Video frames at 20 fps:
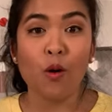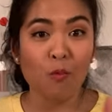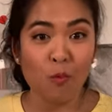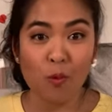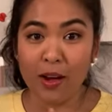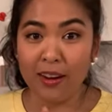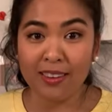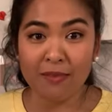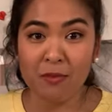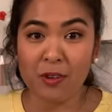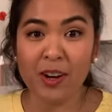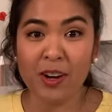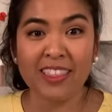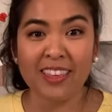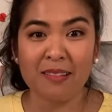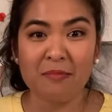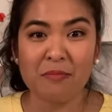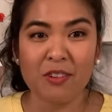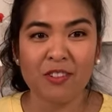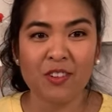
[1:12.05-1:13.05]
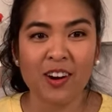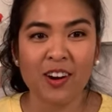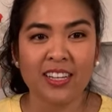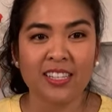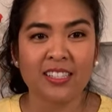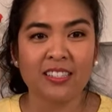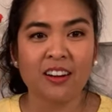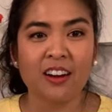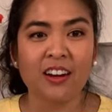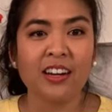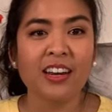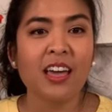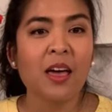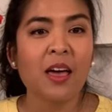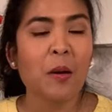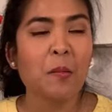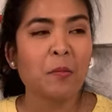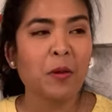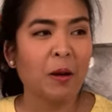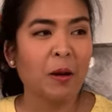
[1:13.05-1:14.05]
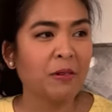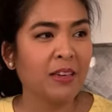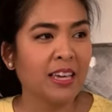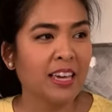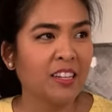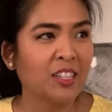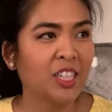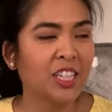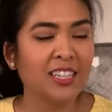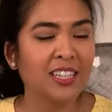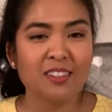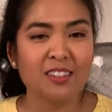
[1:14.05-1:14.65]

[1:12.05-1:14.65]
One more thing before I start. Preppy Kitchen